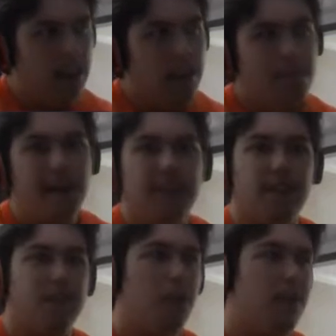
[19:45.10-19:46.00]
make
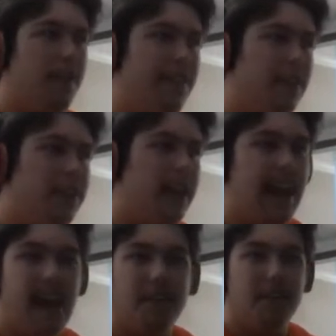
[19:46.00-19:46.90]
this more difficult than it
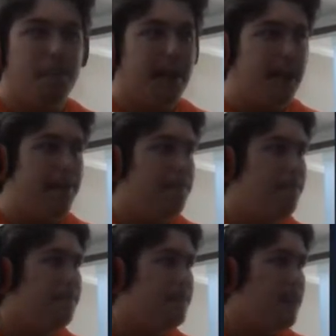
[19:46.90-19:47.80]
has to be.
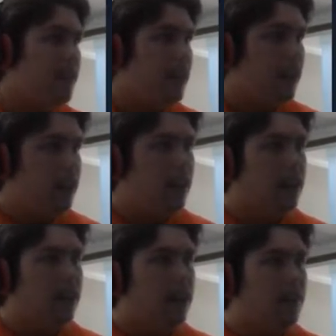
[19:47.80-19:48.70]

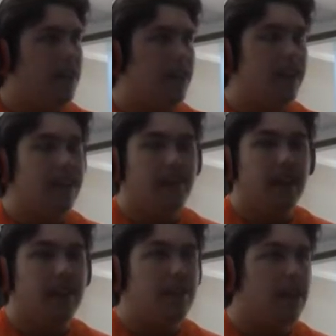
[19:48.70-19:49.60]
Because
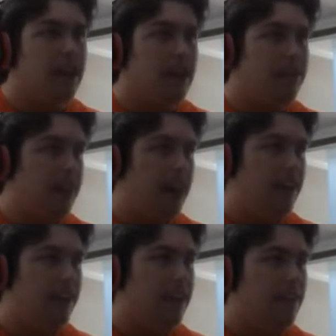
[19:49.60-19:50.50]
things could get
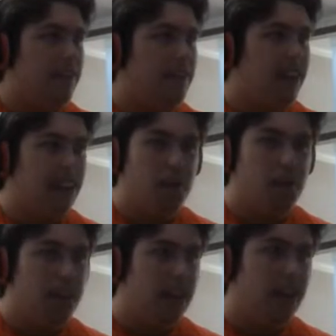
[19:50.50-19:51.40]
dicey, even
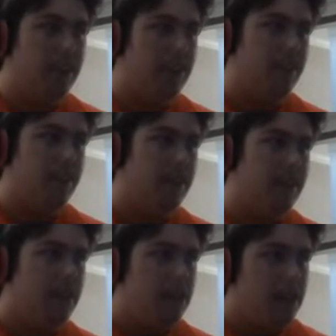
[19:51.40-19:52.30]
with this.
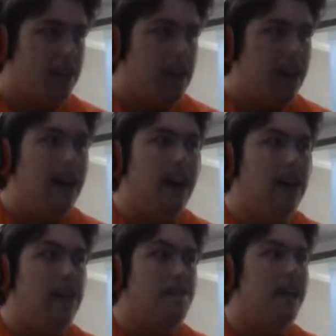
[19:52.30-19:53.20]

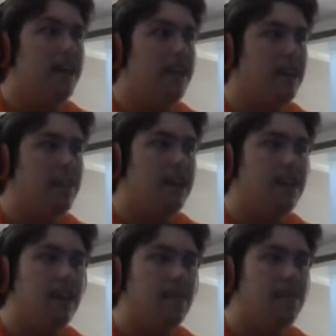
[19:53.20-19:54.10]
it may seem
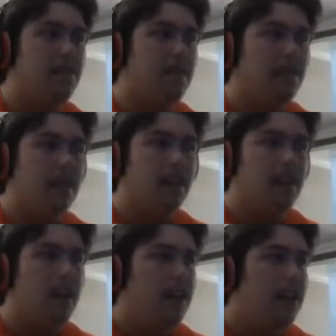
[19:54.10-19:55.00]
easy.
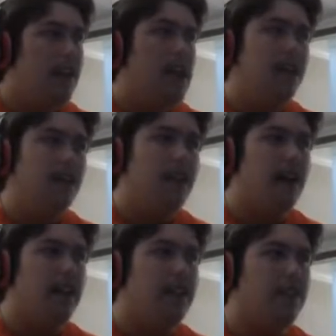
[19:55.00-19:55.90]
It's
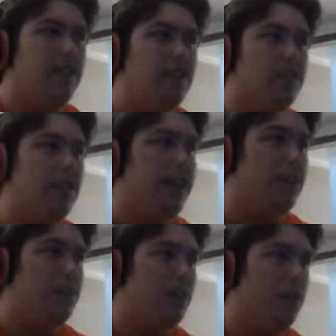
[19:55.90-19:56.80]
not. This is just lucky
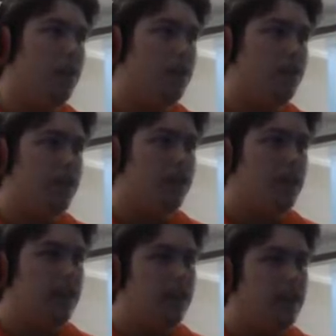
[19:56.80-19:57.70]
rolls.
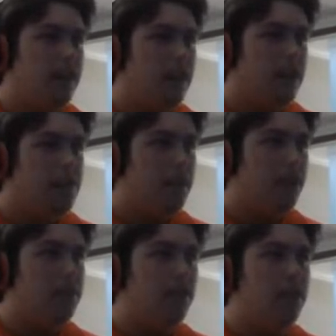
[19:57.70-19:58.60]
But
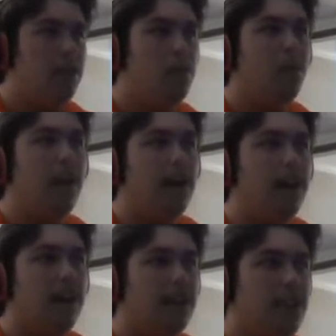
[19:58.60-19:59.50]
I'm showing you what
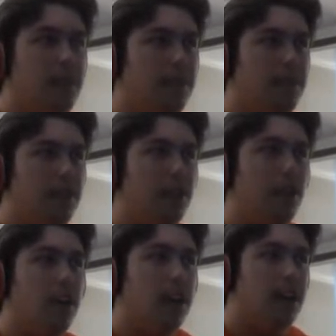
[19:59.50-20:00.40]
enchantments are good